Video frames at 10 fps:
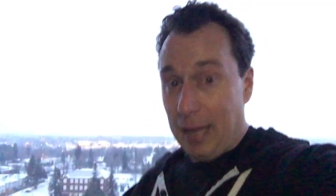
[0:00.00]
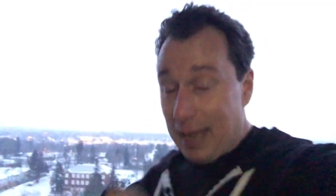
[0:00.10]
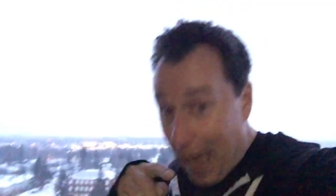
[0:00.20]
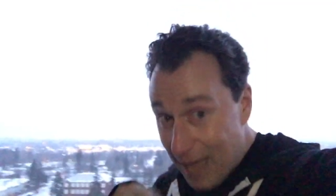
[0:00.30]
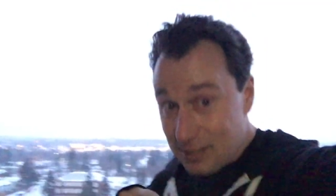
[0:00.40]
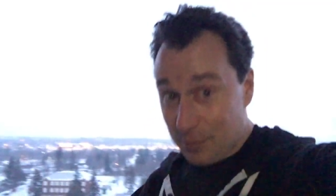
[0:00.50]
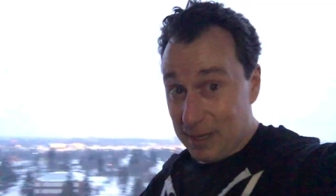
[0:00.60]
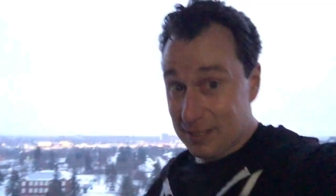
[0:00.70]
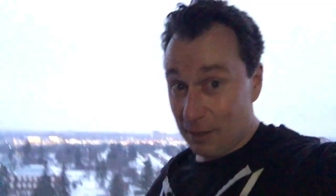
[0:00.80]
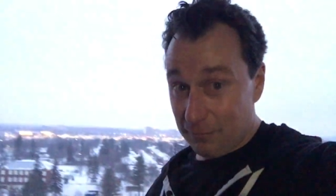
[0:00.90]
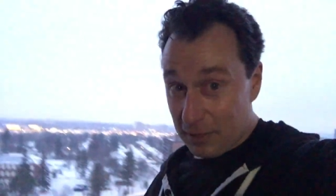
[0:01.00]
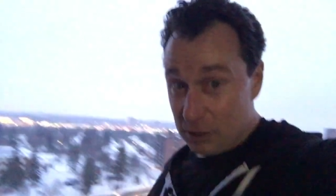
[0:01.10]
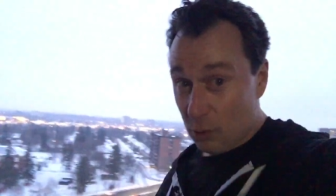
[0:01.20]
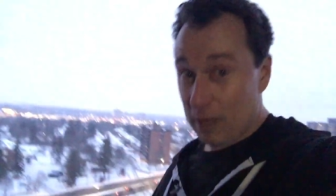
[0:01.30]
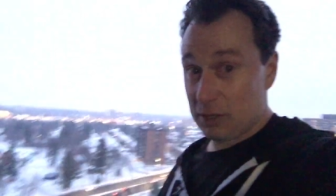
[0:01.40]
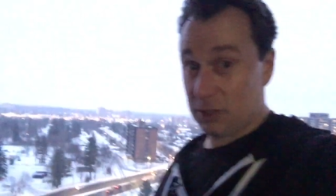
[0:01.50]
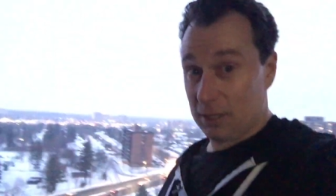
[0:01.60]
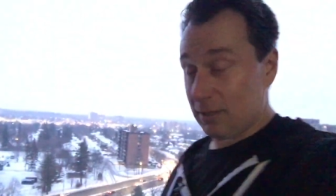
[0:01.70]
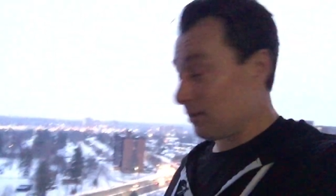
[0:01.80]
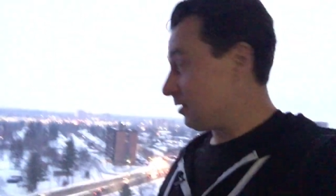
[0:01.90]
and ask myself this
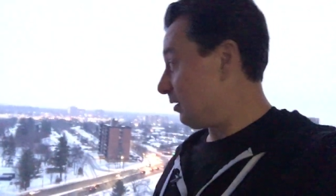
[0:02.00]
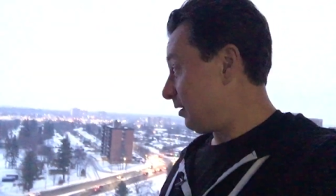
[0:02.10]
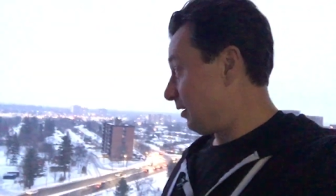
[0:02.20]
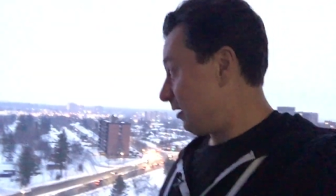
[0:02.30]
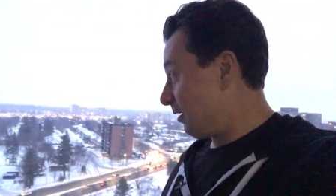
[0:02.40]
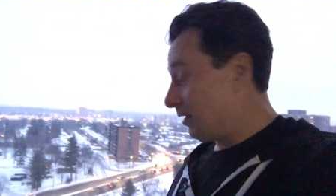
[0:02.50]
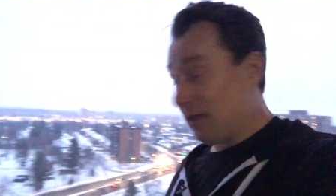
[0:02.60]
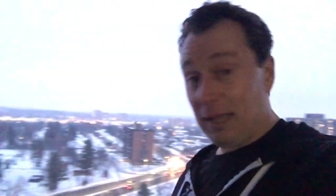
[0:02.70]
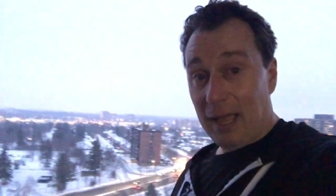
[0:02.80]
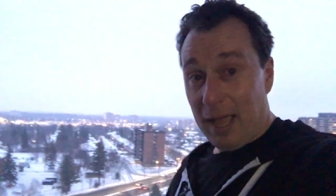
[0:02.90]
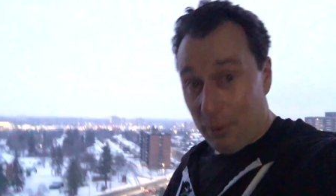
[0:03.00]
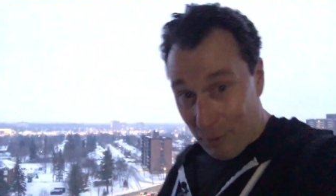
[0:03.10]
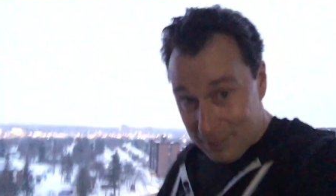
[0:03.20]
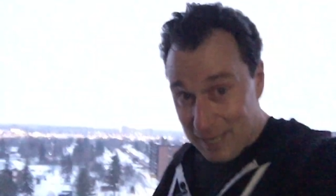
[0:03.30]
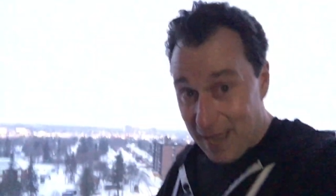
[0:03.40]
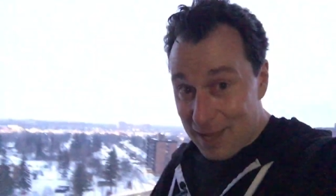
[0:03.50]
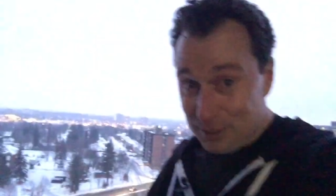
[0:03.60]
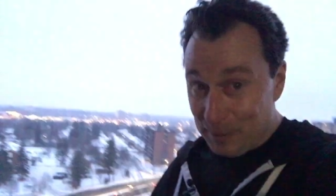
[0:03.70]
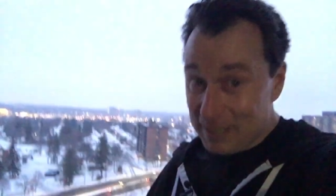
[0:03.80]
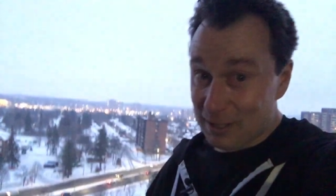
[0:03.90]
question. And once I
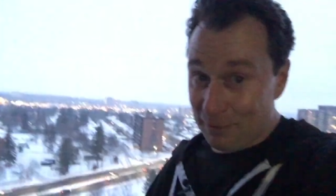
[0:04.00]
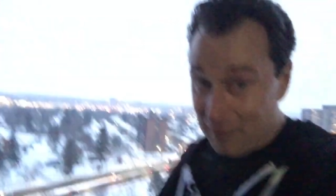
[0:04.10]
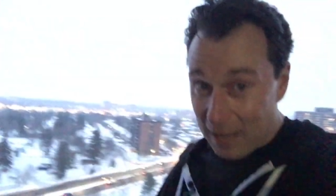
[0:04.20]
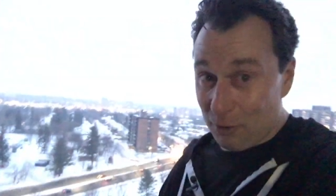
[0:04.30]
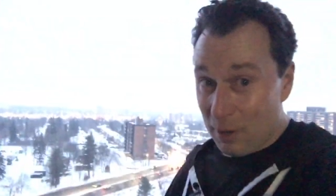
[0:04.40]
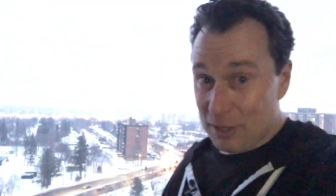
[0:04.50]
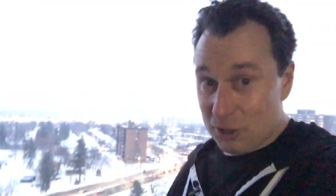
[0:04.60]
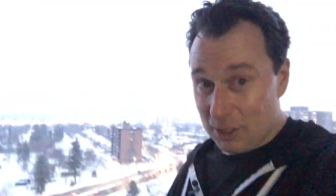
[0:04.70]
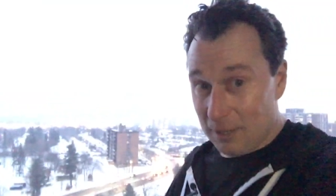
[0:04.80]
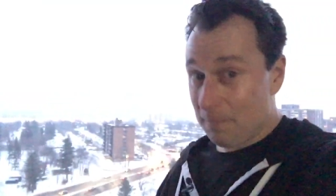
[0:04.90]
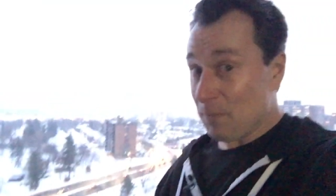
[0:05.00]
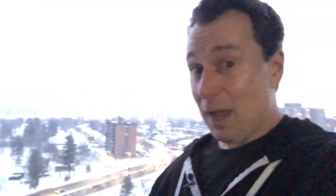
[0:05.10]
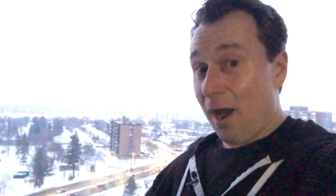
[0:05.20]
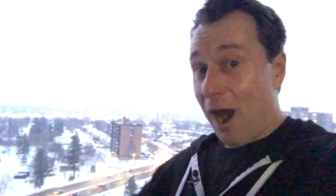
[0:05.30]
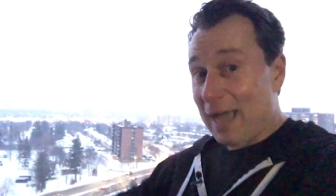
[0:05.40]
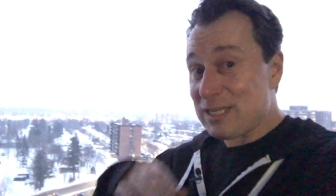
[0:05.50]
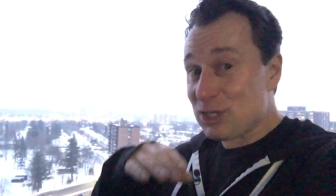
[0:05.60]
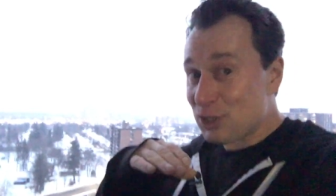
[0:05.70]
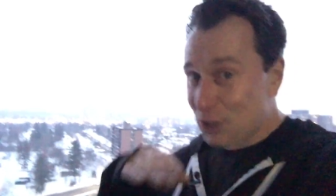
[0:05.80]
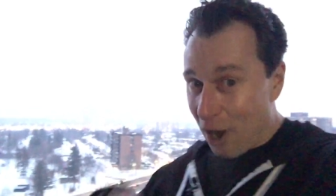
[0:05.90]
asked myself that question, I
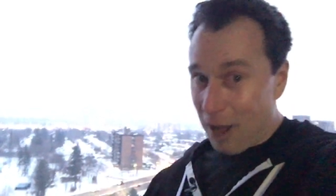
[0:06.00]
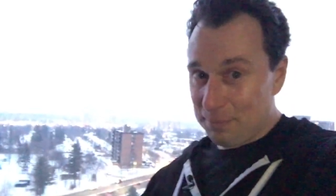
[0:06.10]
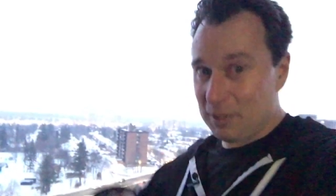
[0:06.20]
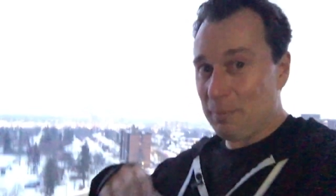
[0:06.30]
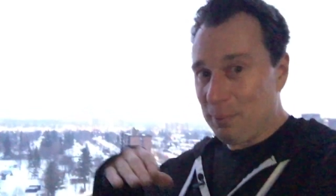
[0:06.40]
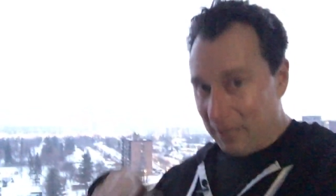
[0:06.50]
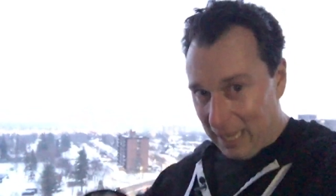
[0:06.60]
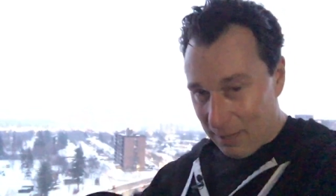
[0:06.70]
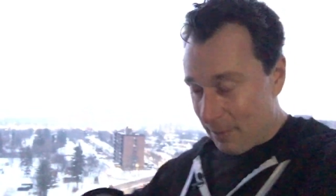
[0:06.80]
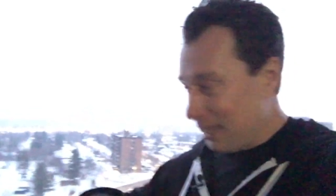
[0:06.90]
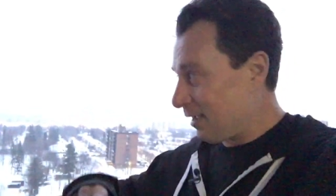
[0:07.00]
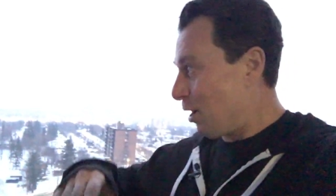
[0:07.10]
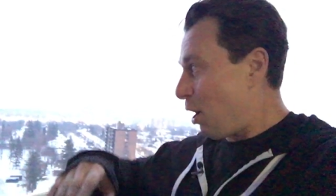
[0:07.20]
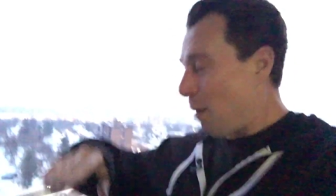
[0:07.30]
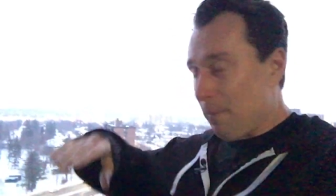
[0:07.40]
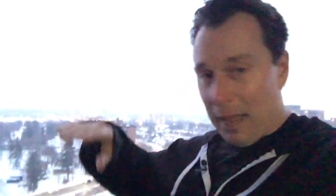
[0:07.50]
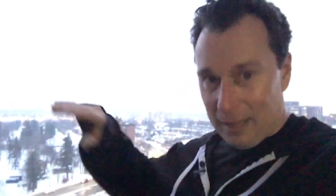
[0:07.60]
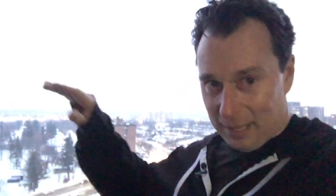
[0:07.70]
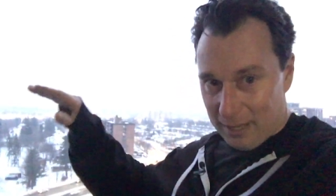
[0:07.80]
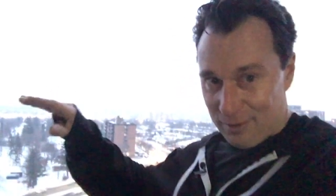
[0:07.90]
stopped blaming my
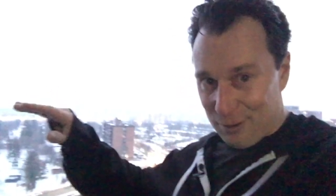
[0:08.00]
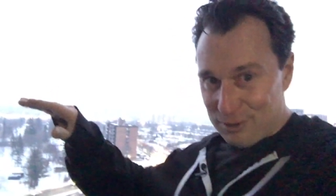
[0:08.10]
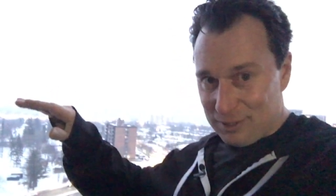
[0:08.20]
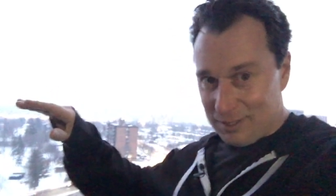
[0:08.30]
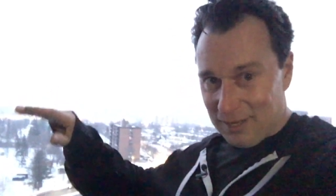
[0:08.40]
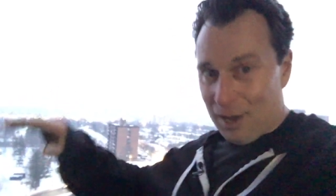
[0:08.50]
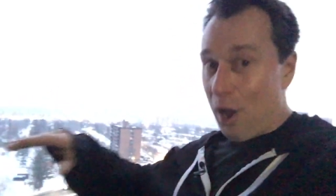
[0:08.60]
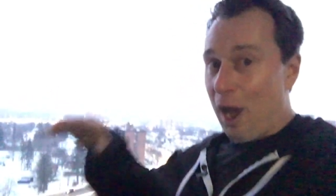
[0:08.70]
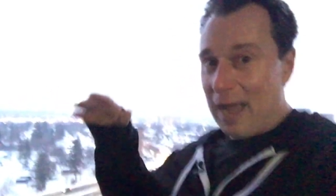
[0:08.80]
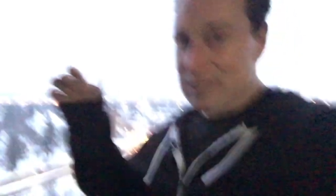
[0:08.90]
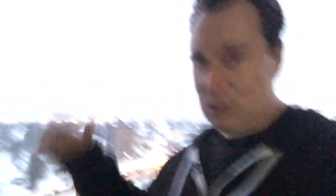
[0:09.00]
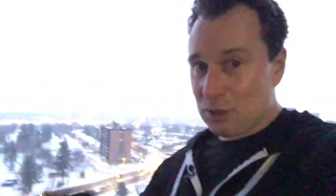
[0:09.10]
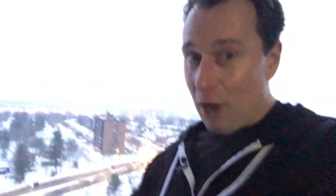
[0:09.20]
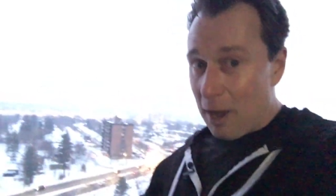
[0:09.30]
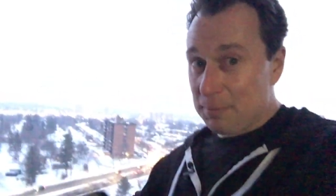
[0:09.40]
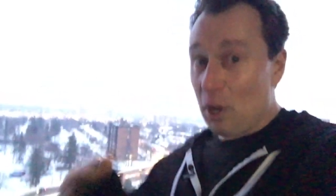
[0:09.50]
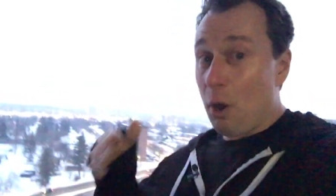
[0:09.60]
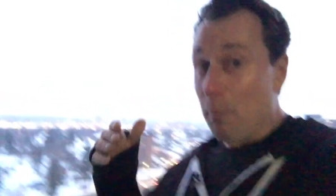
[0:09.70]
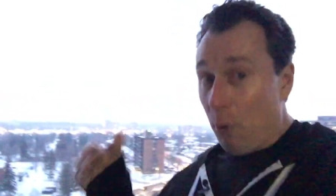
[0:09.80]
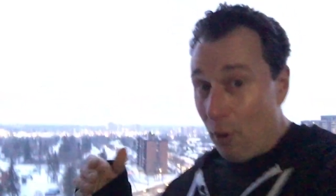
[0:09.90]
leaders. I stopped
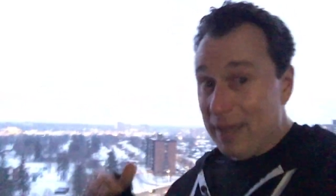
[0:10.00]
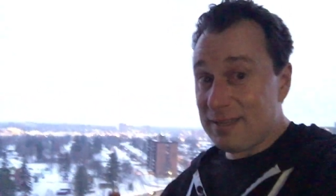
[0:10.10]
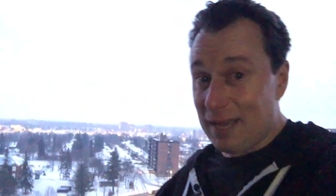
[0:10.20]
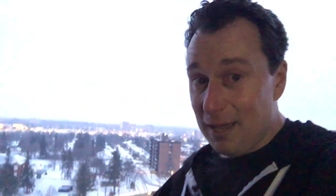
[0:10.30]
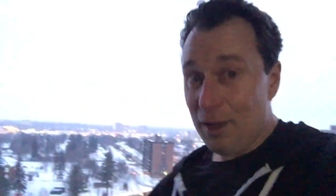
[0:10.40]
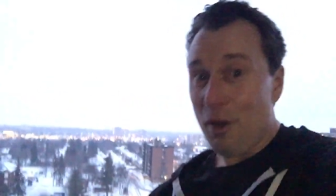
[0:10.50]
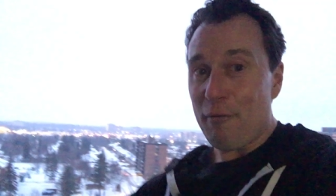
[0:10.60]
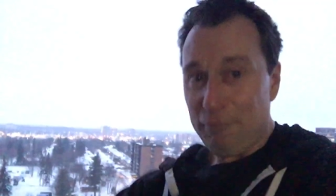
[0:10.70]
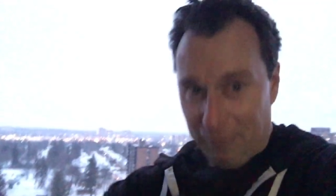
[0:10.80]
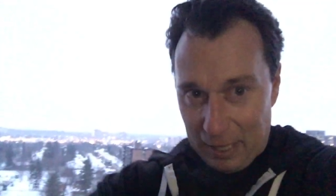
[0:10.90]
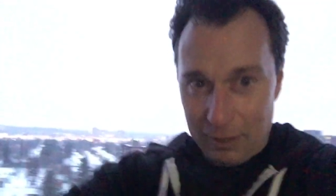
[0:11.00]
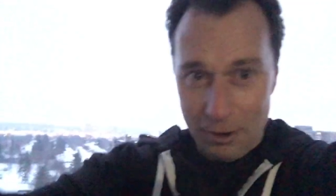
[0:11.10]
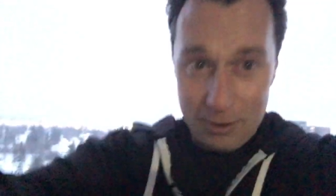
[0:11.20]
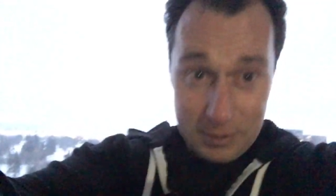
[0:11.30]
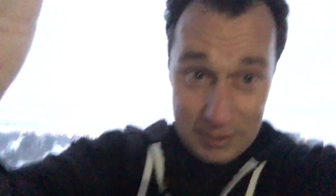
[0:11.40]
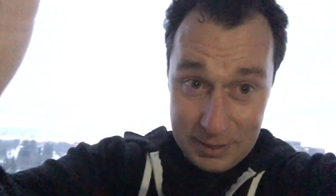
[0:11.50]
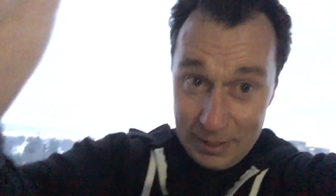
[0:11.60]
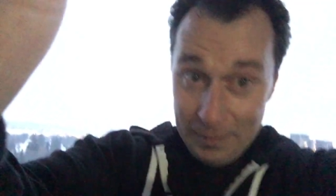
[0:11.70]
pointing fingers,